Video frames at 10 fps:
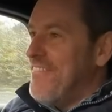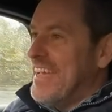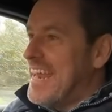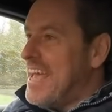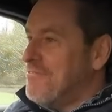
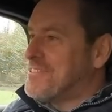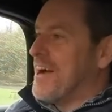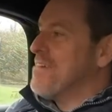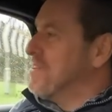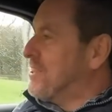driving an
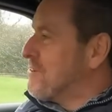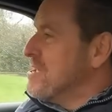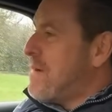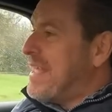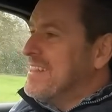F-Type with
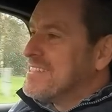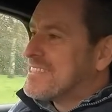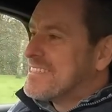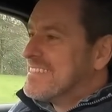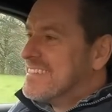three pedals.